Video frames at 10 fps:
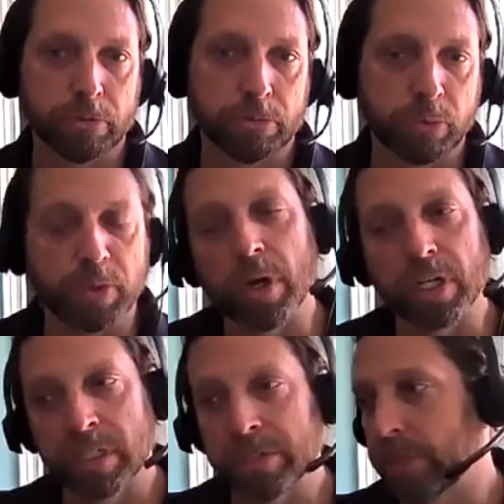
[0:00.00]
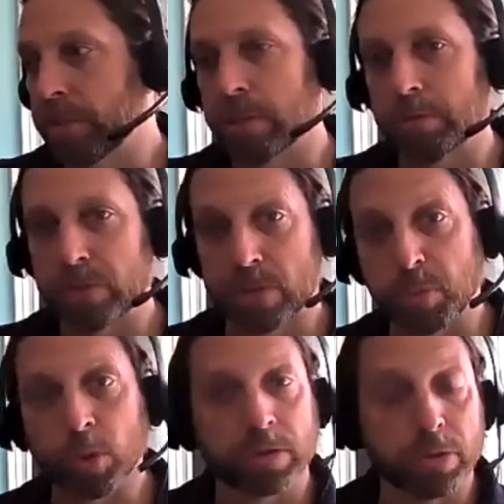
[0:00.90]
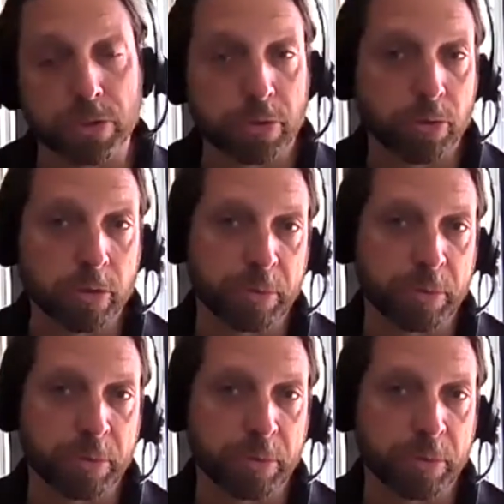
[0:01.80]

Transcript: we want to continue to support those tools